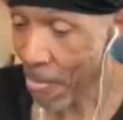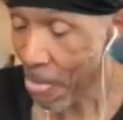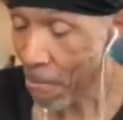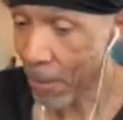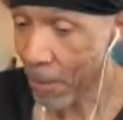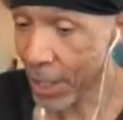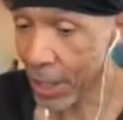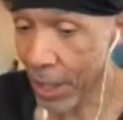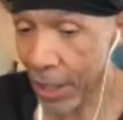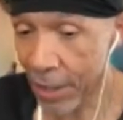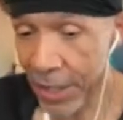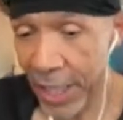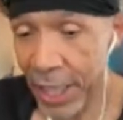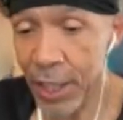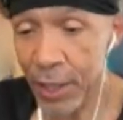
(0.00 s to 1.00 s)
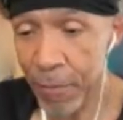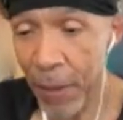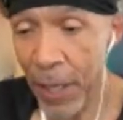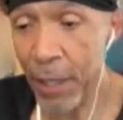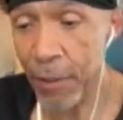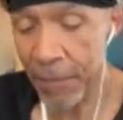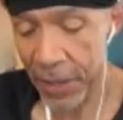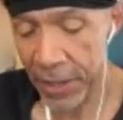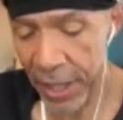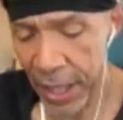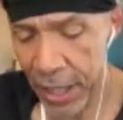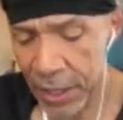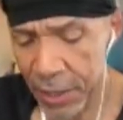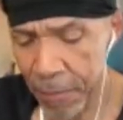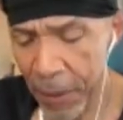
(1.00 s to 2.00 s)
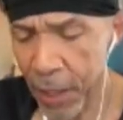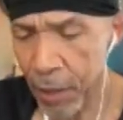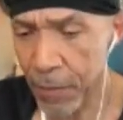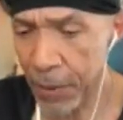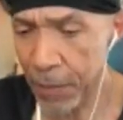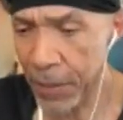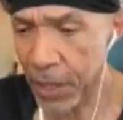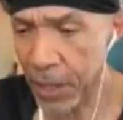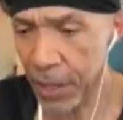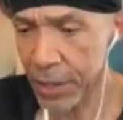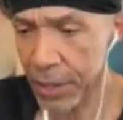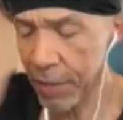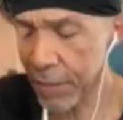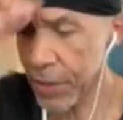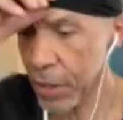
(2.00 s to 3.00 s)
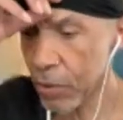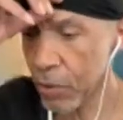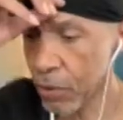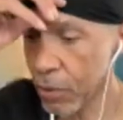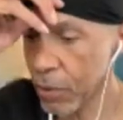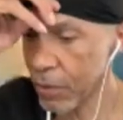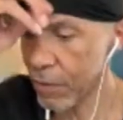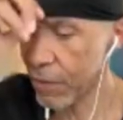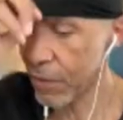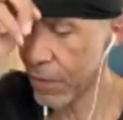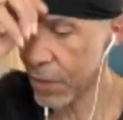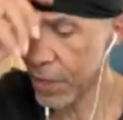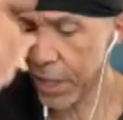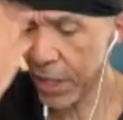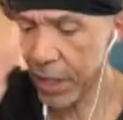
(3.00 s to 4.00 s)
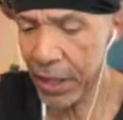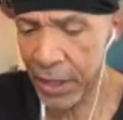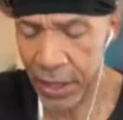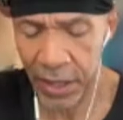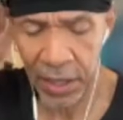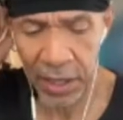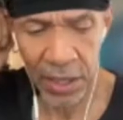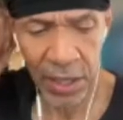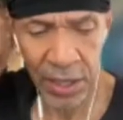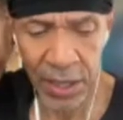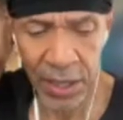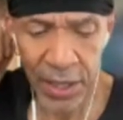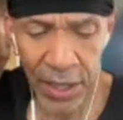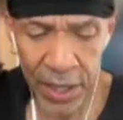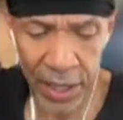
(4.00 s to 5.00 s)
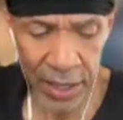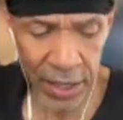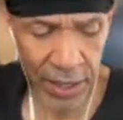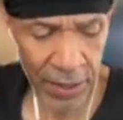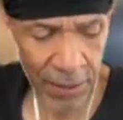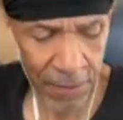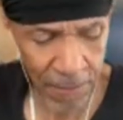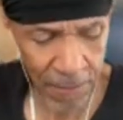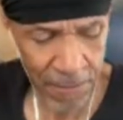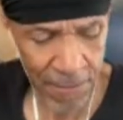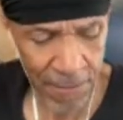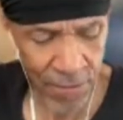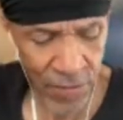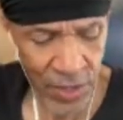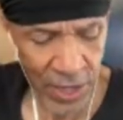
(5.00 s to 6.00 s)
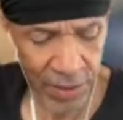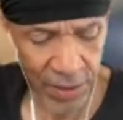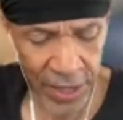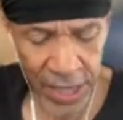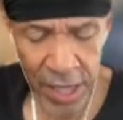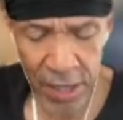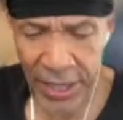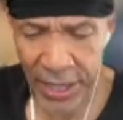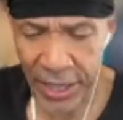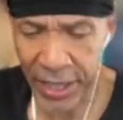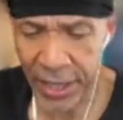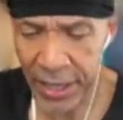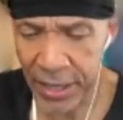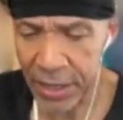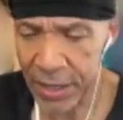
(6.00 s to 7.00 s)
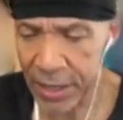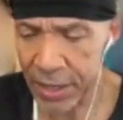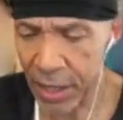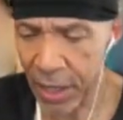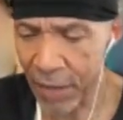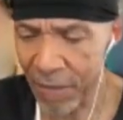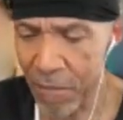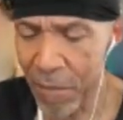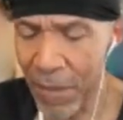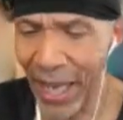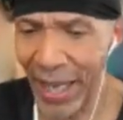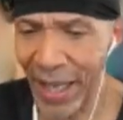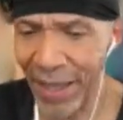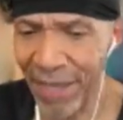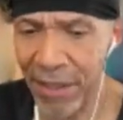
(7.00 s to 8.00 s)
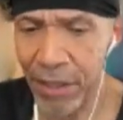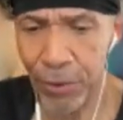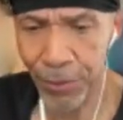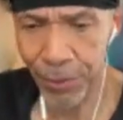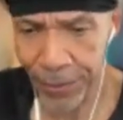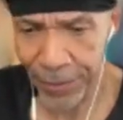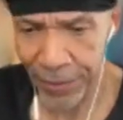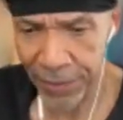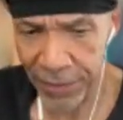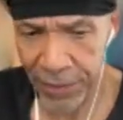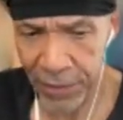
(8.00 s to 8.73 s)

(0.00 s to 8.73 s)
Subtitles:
They inspire me. They inspire me because of their groove. They are the kings of math groove.